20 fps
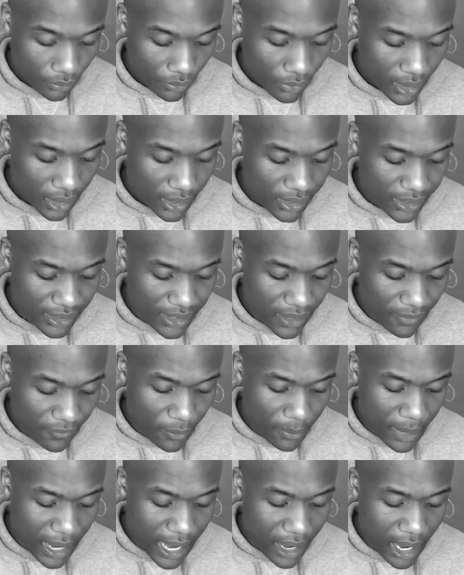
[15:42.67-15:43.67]
He says, I'm
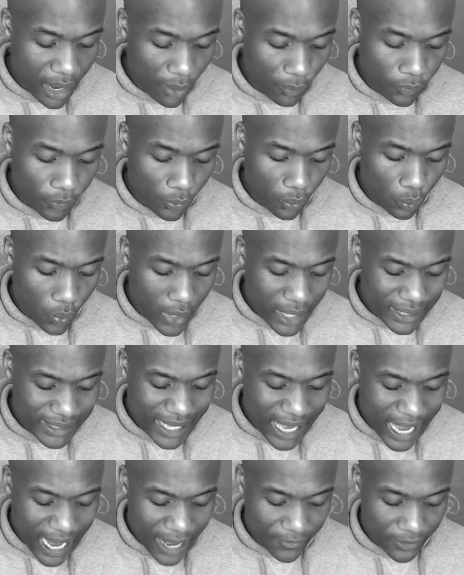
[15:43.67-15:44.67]
from
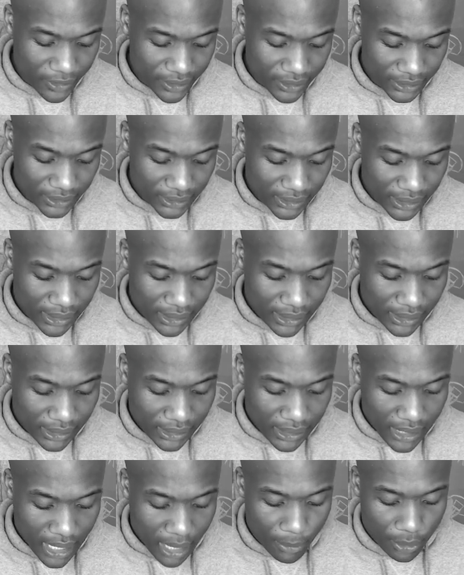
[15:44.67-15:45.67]
West Africa.
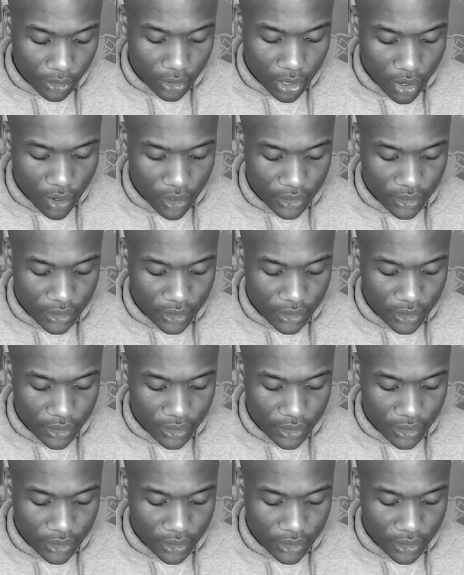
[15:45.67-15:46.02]
I'm a current